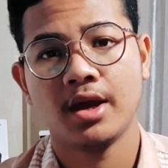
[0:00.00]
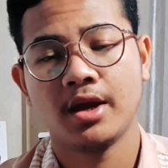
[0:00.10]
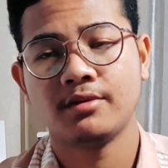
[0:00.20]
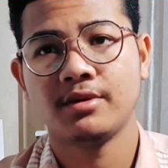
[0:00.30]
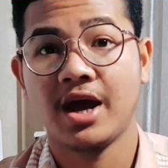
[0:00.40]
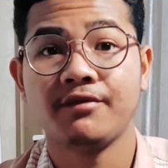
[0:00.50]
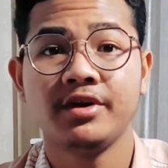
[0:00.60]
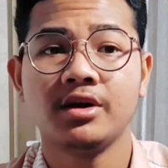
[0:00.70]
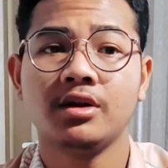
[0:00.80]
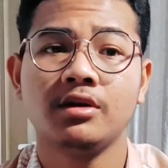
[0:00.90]
and I
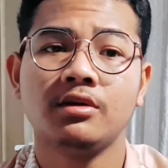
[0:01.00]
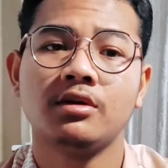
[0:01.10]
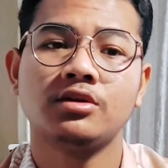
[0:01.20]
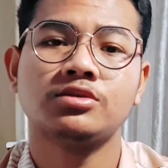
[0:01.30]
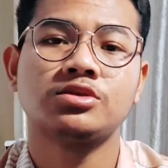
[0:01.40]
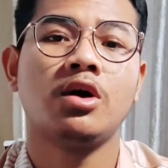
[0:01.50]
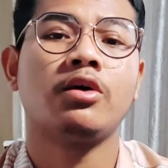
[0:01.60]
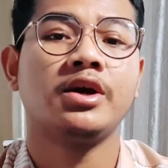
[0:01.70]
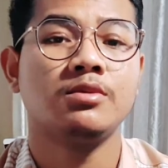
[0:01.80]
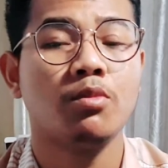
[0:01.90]
will
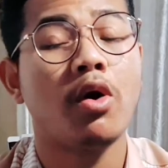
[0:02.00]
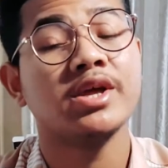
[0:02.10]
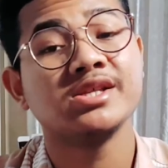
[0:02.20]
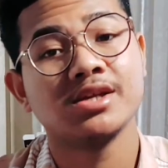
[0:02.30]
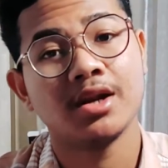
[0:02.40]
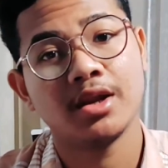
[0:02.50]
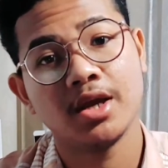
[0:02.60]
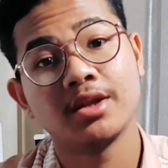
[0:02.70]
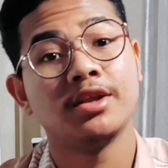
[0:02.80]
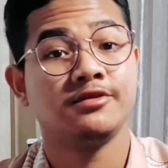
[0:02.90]
talk in more detail
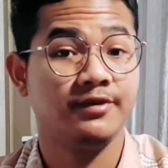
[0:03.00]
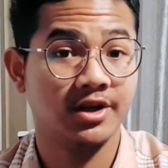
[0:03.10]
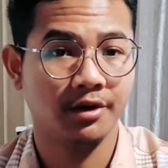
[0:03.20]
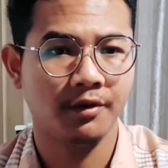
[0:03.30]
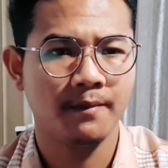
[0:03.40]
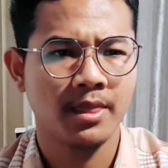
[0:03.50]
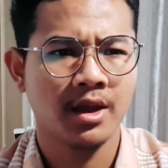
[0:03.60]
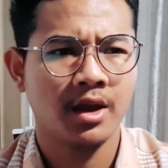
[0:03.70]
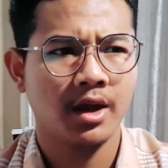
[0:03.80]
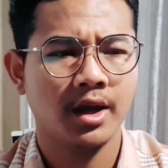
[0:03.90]
in the next video.
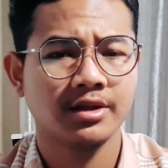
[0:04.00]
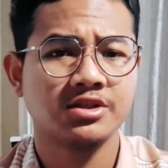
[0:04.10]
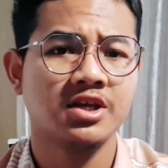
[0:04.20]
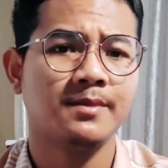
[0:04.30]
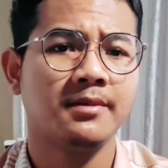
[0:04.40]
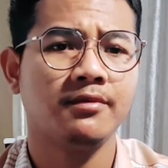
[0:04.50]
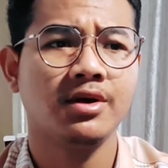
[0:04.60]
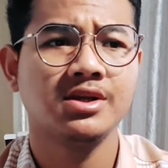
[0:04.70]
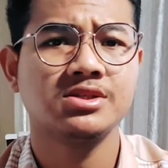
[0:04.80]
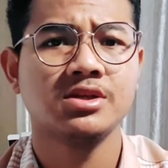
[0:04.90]
And the tip number
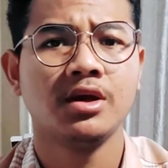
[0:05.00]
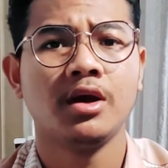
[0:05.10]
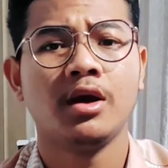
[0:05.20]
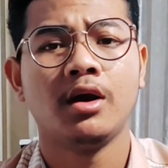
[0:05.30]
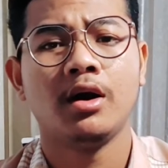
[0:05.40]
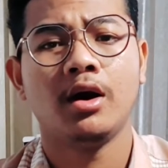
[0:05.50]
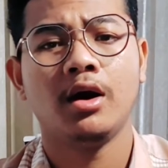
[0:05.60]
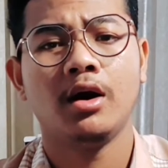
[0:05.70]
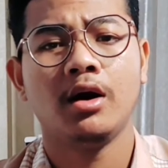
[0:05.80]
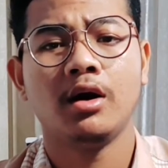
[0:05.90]
one is
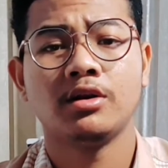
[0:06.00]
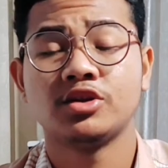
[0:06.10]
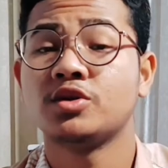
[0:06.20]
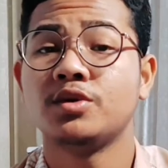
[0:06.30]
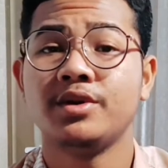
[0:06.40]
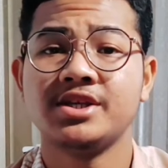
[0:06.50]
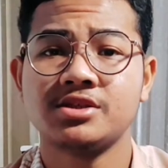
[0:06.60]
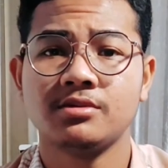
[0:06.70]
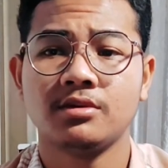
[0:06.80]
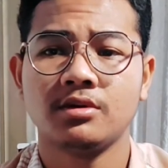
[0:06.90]
to-do
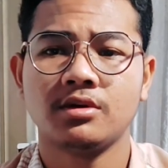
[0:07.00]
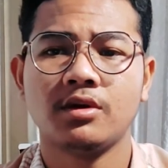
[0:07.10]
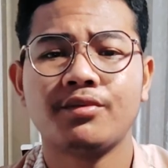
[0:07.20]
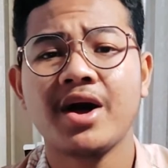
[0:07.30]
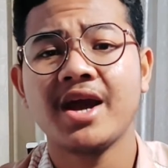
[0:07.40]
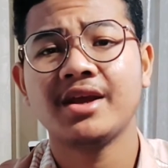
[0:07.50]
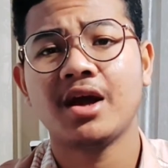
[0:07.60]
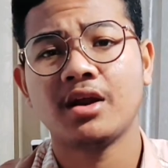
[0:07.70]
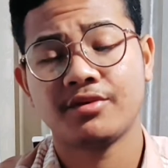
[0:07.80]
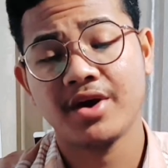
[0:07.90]
list.
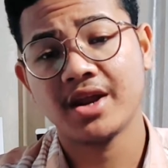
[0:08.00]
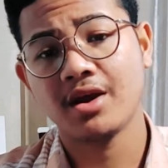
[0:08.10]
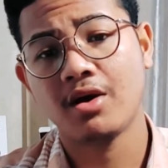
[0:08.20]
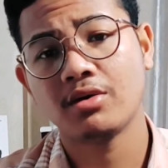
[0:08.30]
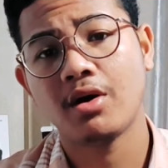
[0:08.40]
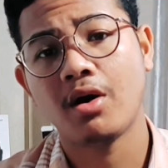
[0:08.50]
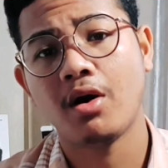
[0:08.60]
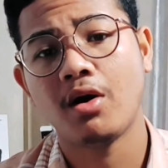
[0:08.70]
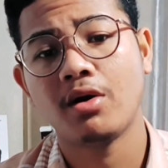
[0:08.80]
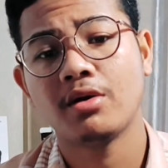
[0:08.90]
Write down
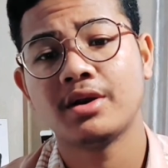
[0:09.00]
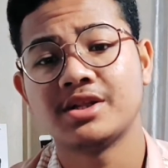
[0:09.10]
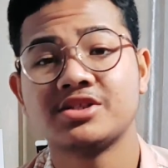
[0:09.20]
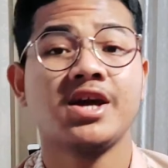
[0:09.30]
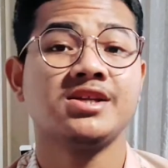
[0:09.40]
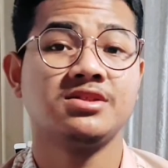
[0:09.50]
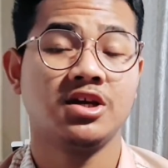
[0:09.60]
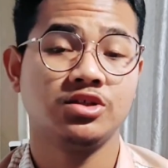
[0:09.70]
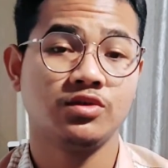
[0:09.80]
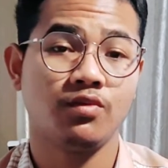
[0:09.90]
all the tasks
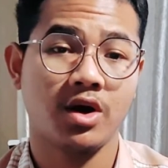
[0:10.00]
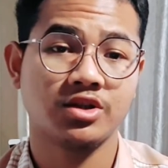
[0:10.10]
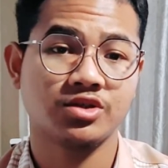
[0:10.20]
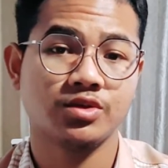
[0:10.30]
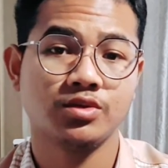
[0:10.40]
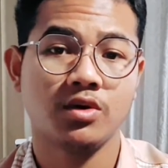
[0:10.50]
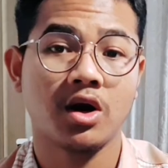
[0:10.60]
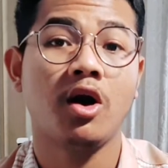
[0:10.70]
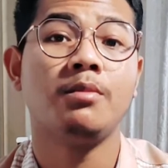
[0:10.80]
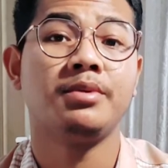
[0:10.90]
that you want to
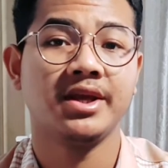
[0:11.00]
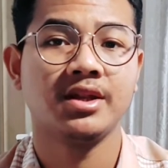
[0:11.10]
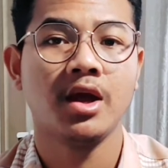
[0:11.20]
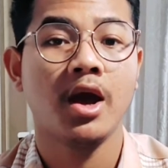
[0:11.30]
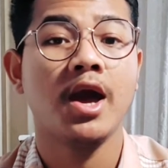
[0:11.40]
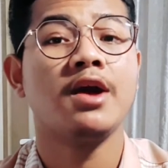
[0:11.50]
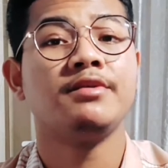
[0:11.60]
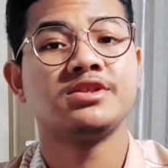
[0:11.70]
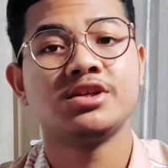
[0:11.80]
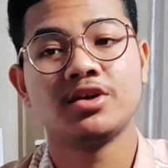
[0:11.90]
accomplish
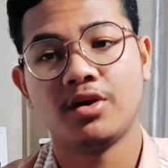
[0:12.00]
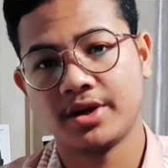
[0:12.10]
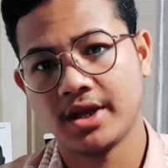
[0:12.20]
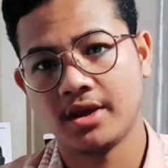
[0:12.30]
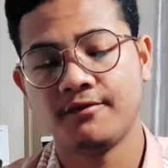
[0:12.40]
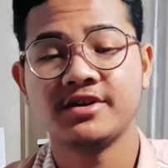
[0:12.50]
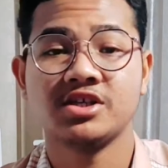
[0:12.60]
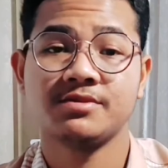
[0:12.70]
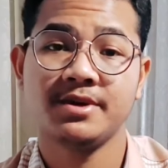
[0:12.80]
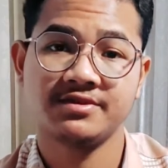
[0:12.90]
every single day with
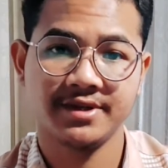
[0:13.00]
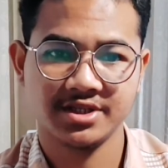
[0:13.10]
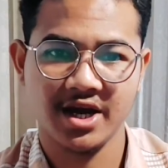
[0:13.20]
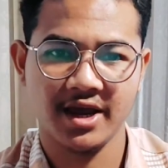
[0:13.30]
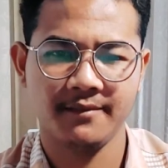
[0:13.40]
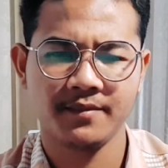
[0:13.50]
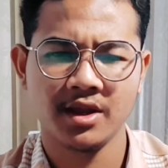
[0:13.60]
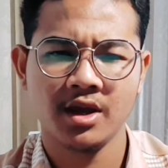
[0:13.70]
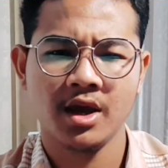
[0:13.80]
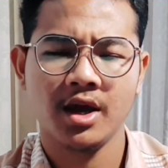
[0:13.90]
a specific time.
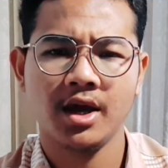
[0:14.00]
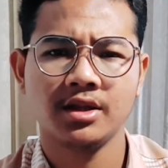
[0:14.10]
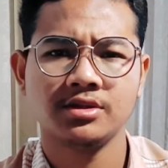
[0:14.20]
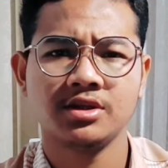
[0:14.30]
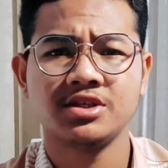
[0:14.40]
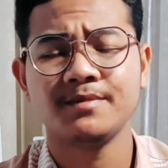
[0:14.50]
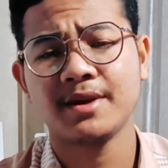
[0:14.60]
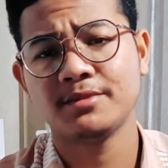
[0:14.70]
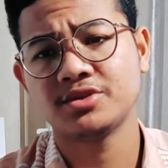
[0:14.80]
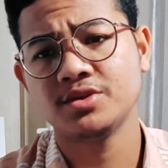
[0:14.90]
And the tip
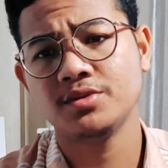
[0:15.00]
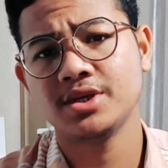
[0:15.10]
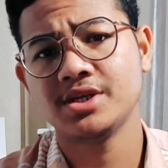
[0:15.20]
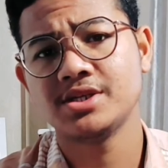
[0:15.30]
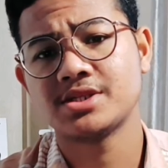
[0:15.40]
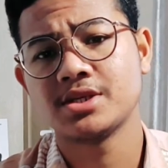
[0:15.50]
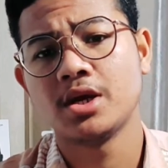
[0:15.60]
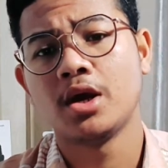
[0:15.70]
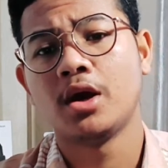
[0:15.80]
number two is